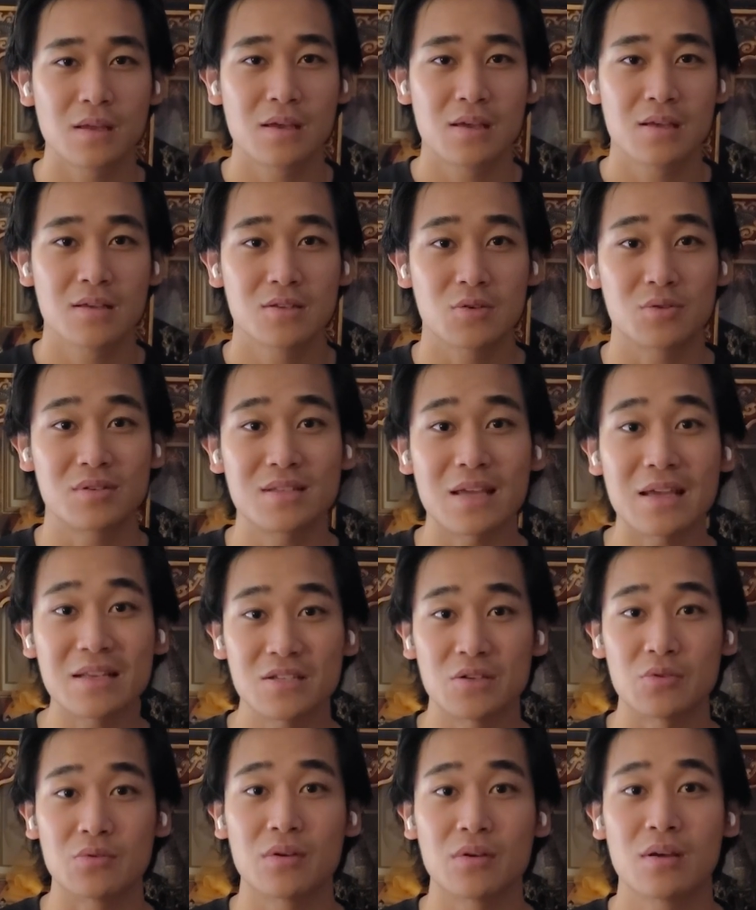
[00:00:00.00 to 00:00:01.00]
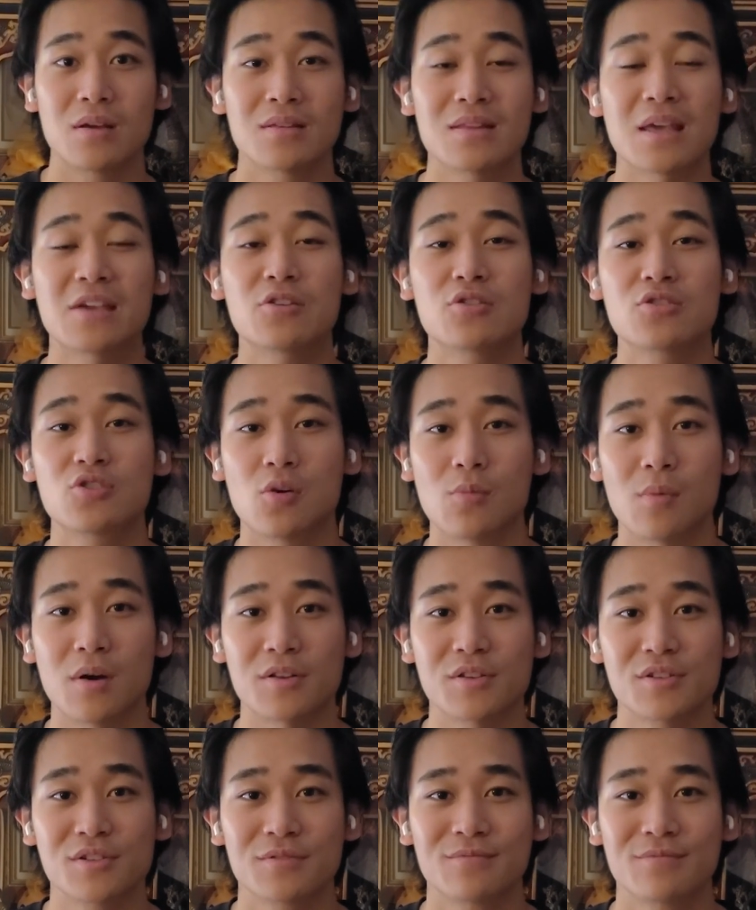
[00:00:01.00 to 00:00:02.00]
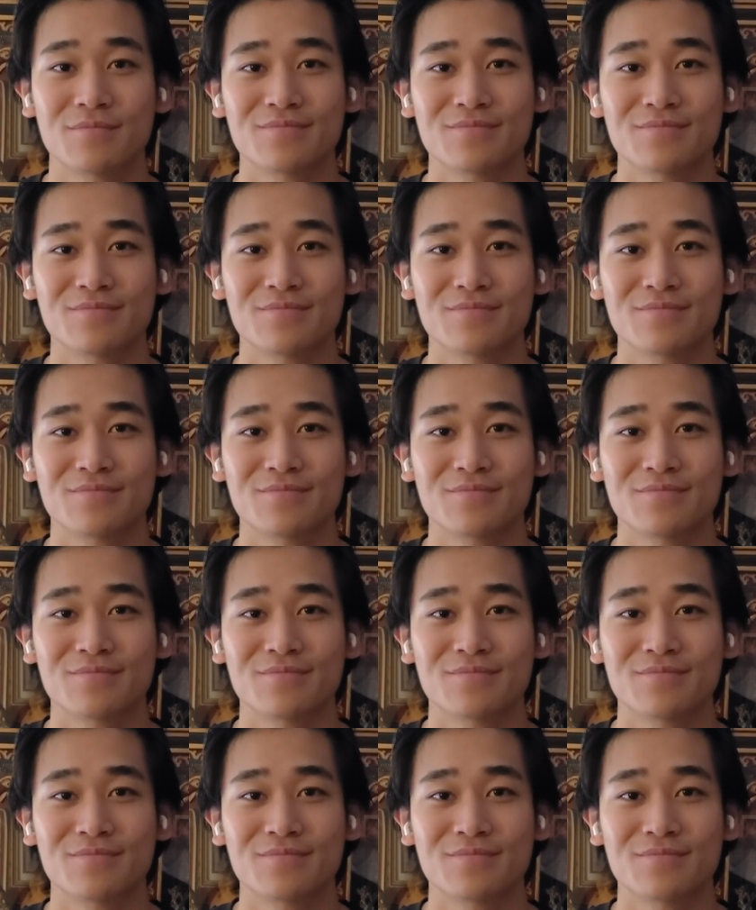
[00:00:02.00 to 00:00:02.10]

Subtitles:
So stay tuned. Thank you so much.